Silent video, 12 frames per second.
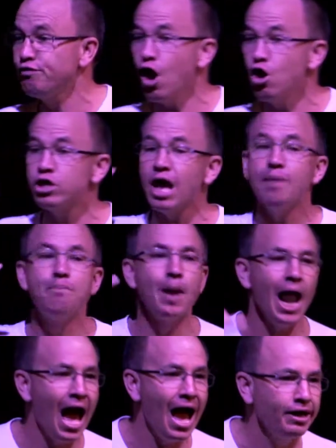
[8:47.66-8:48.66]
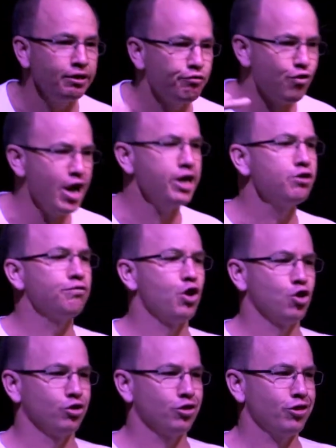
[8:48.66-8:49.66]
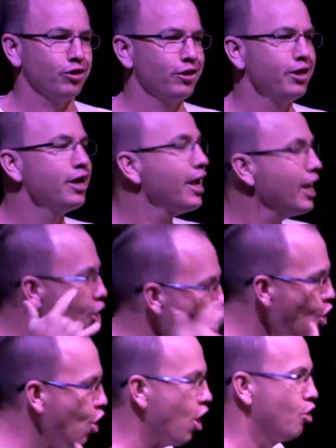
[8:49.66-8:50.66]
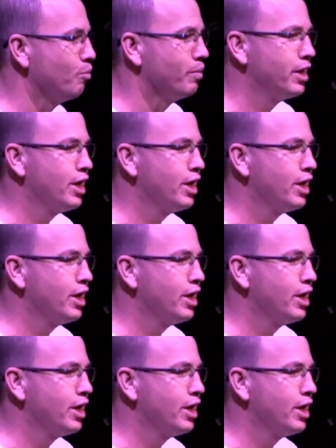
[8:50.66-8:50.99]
phones a blind friend of hers in her home.